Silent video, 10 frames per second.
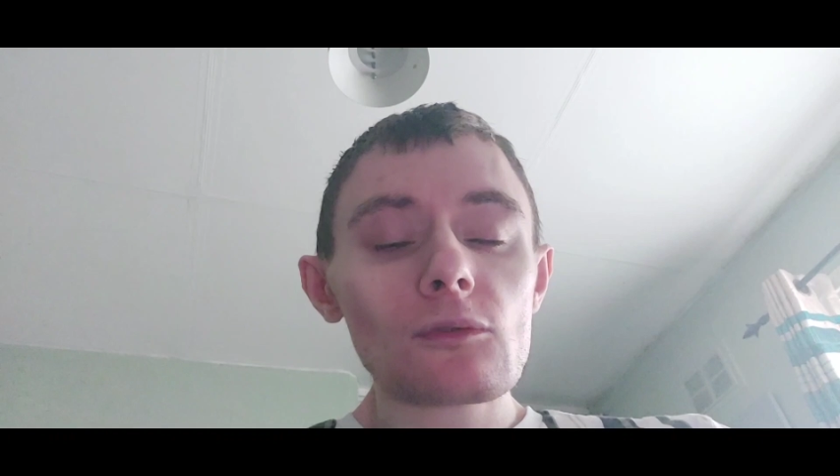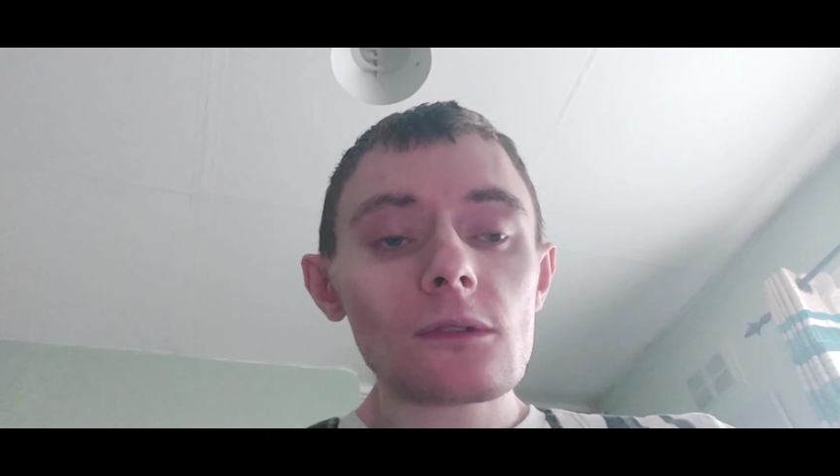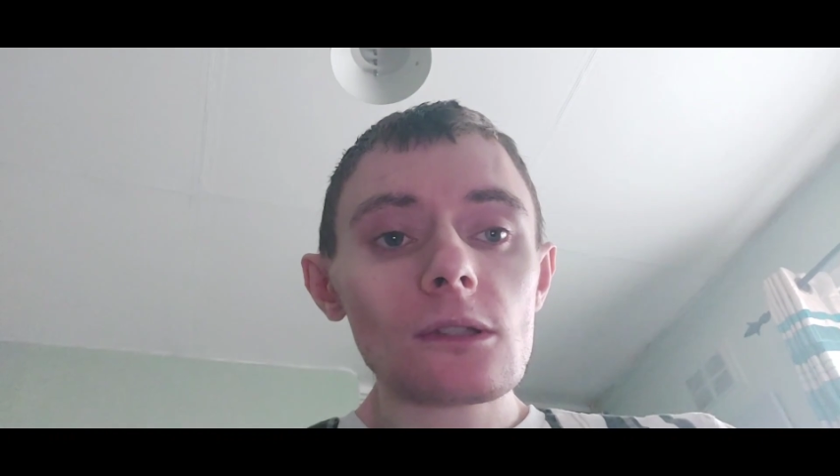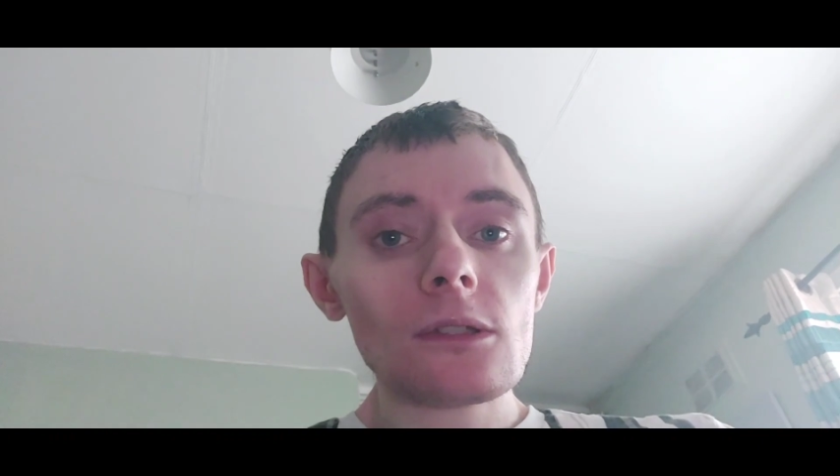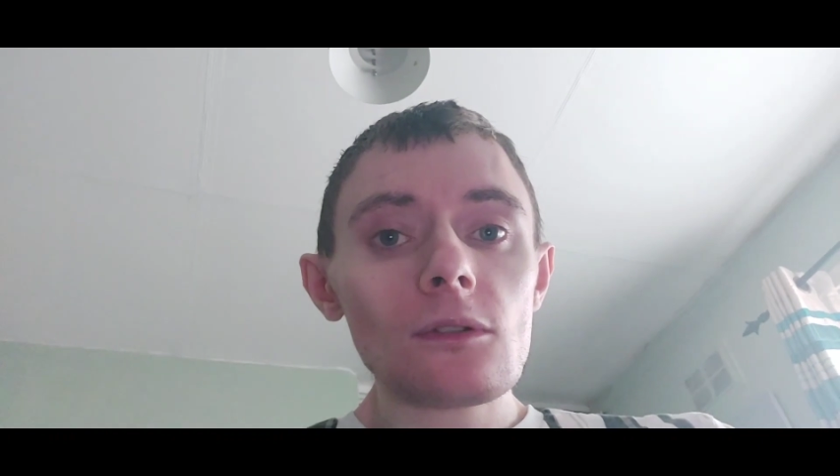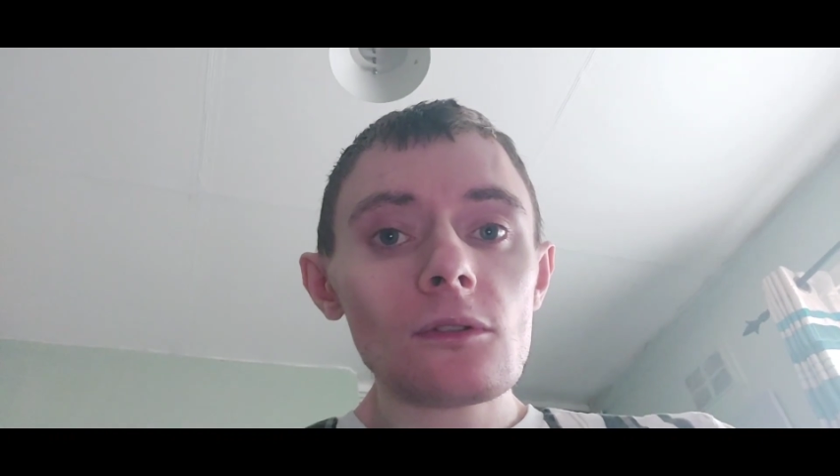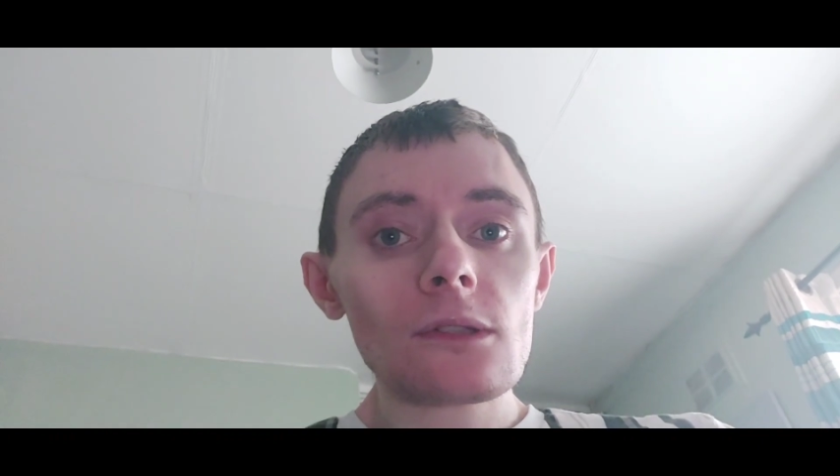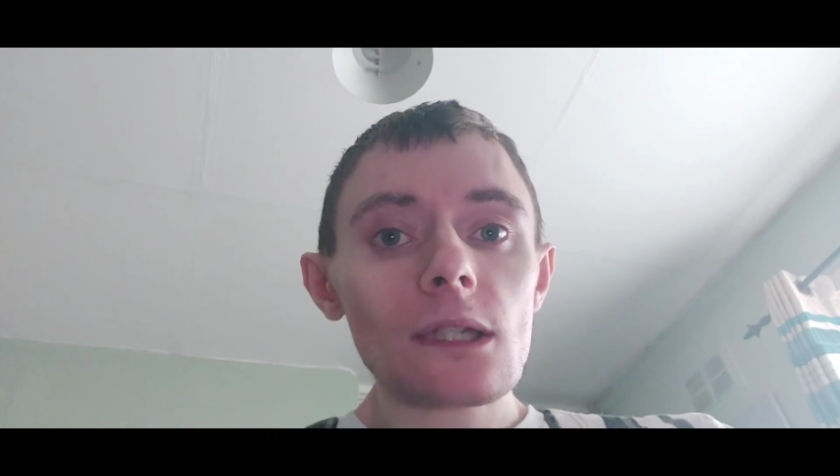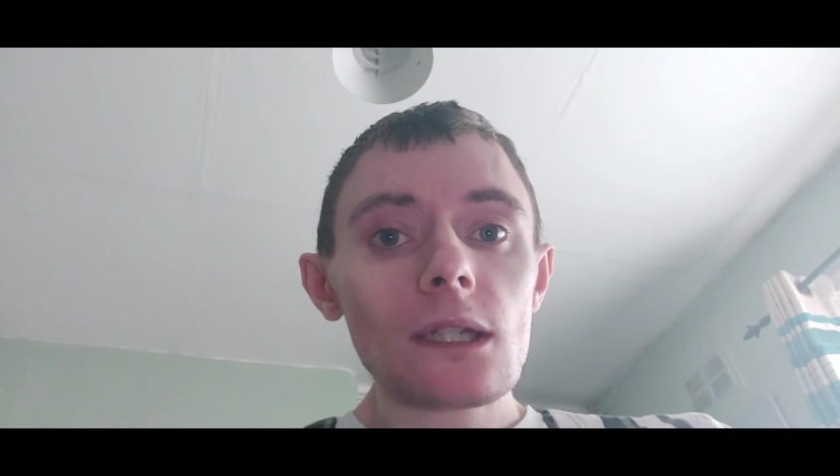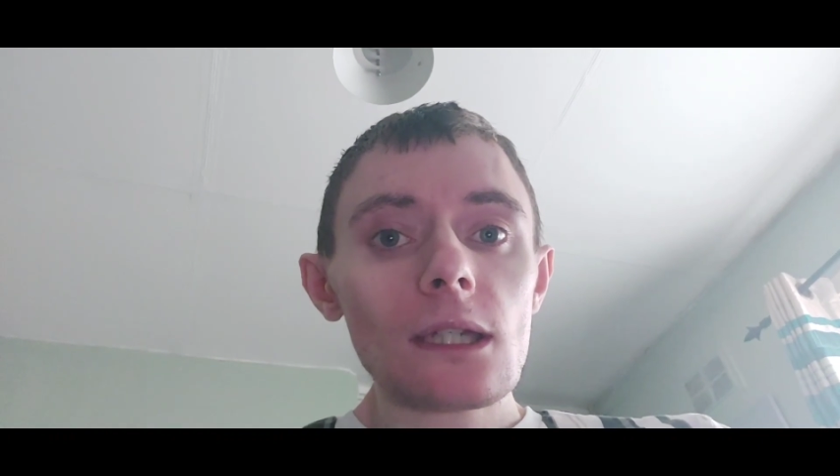going to
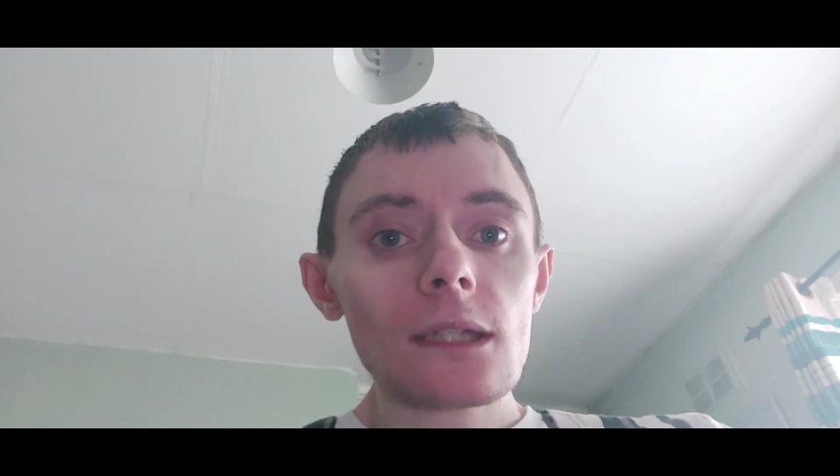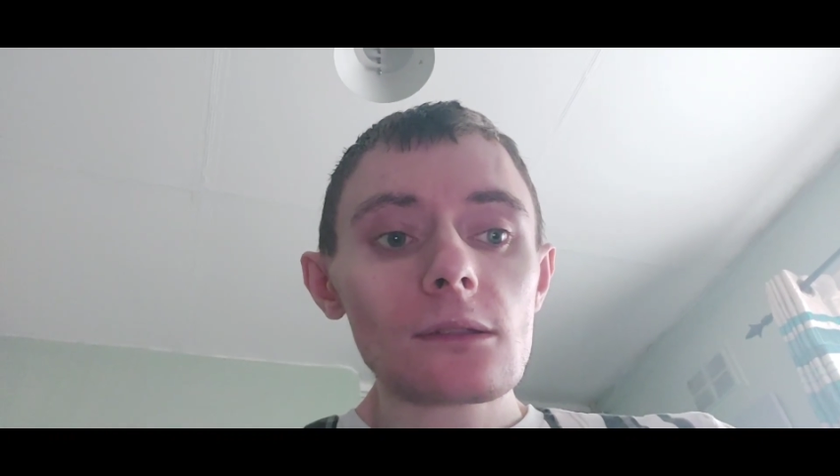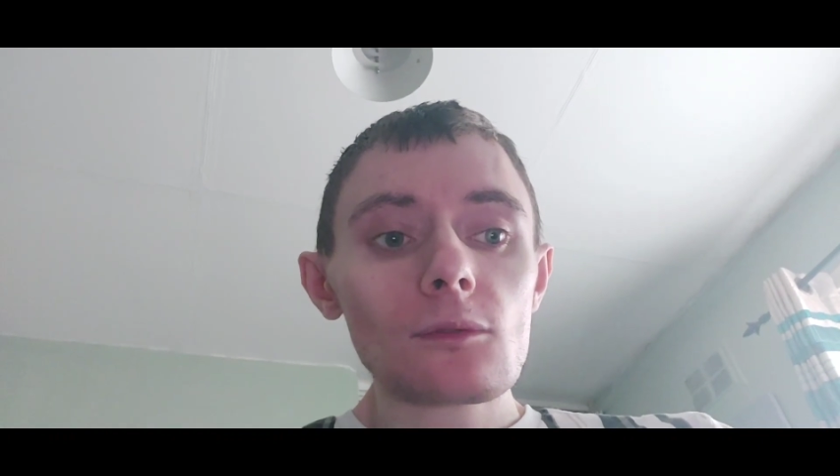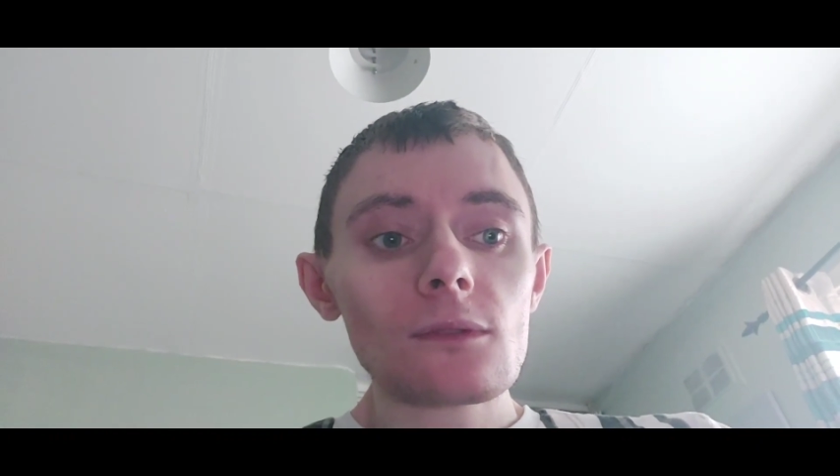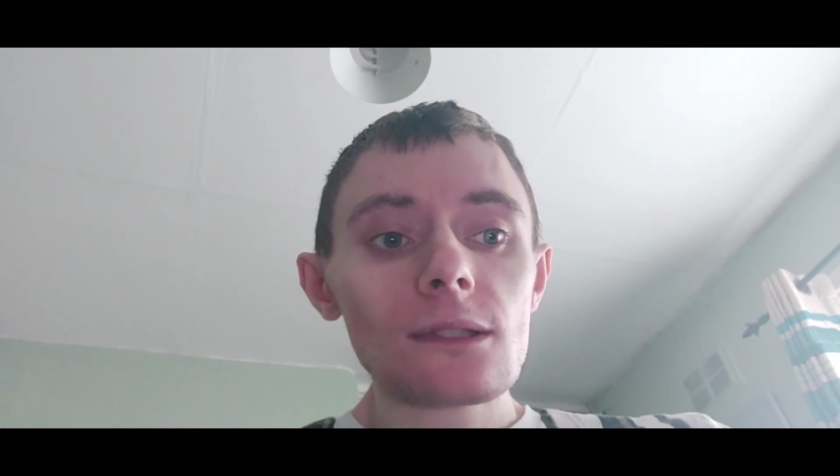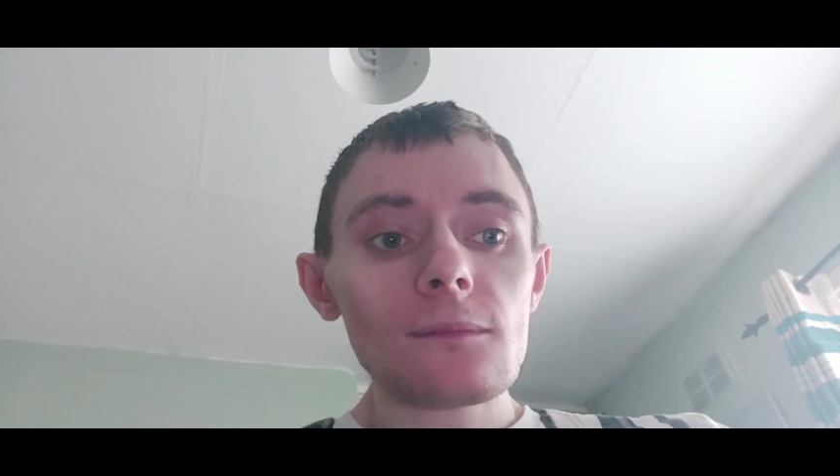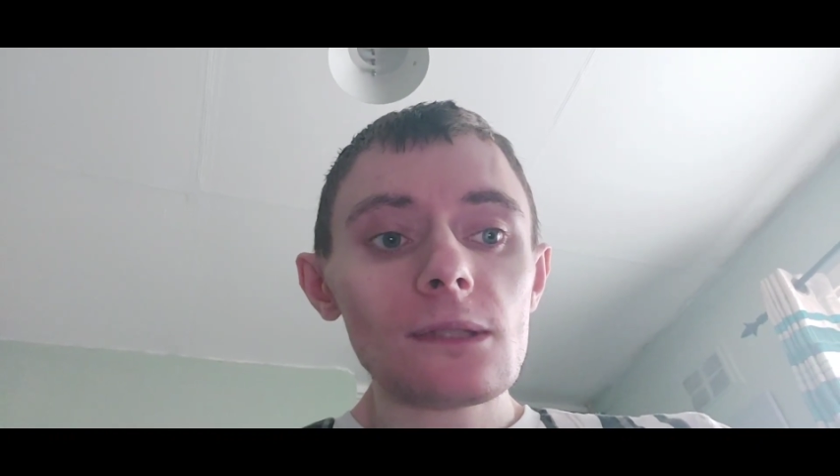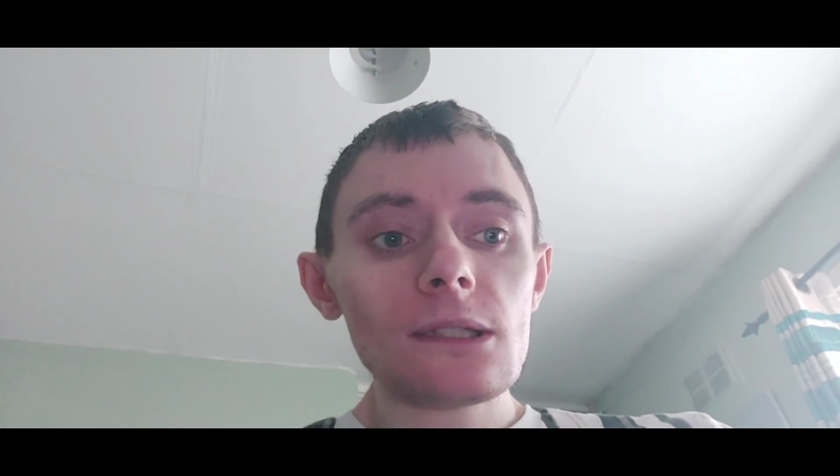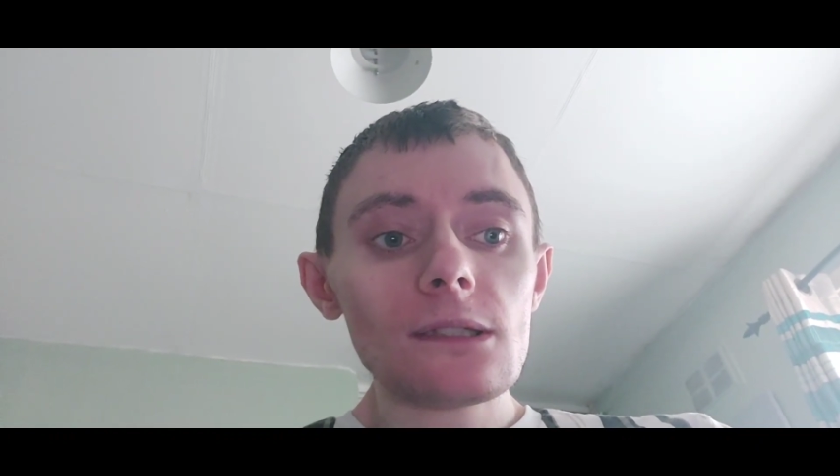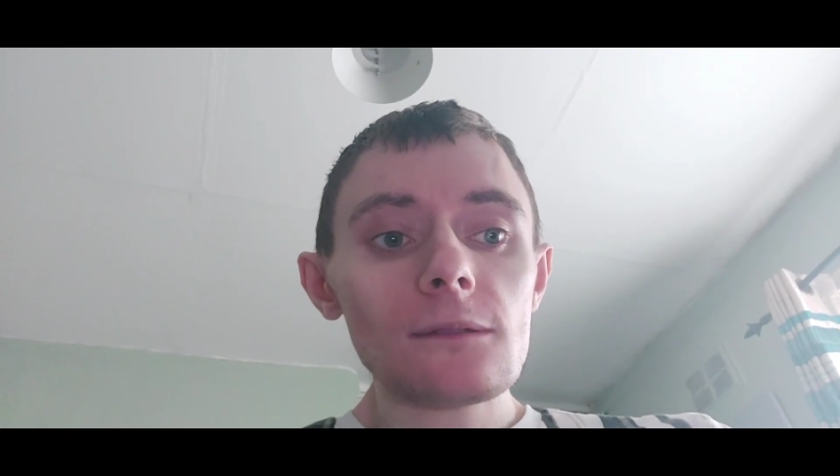use is going to
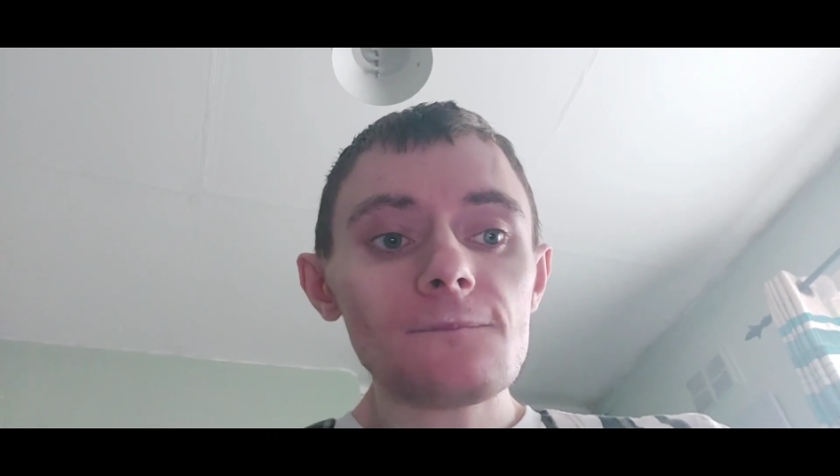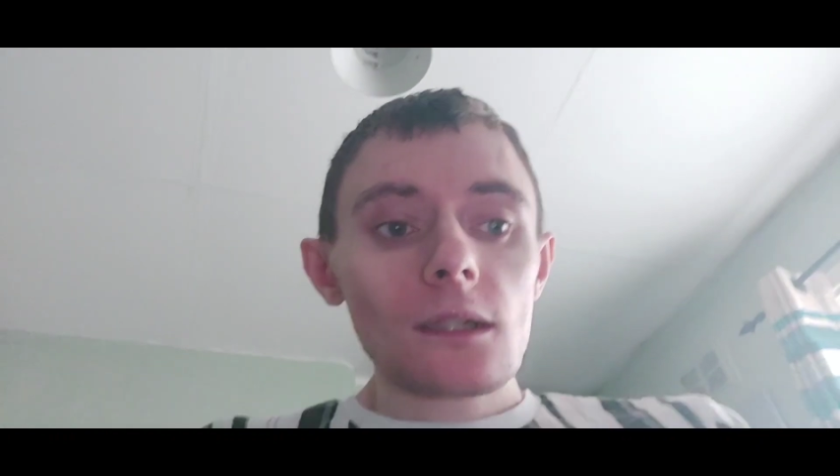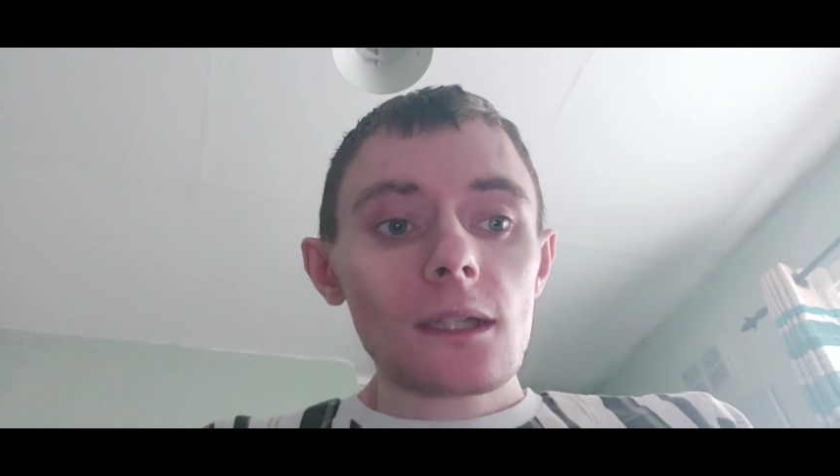be